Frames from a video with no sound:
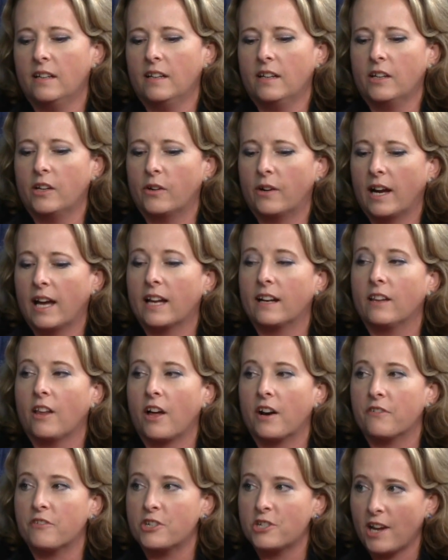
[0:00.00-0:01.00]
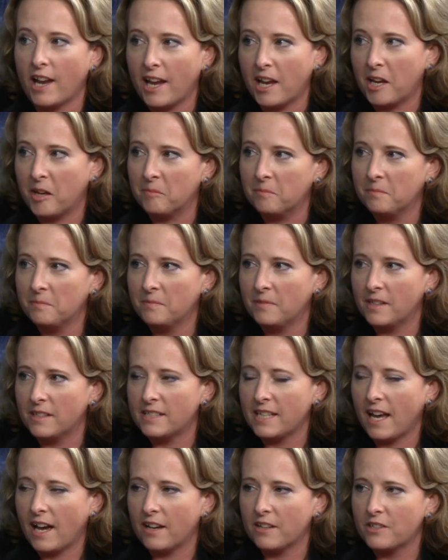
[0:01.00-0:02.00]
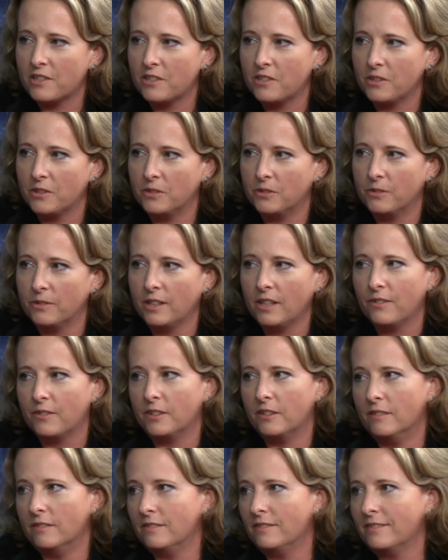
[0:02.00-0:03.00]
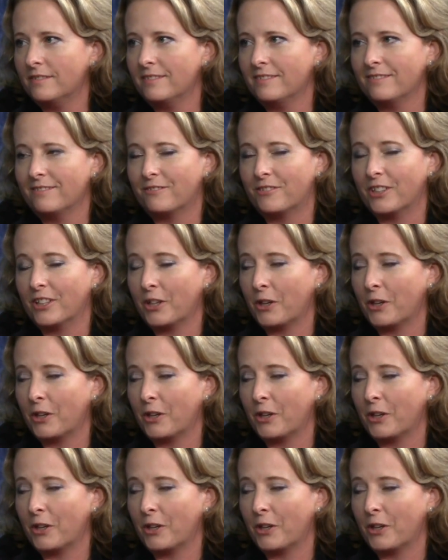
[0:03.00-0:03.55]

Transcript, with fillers: you know, I had a lot of shame attached to even really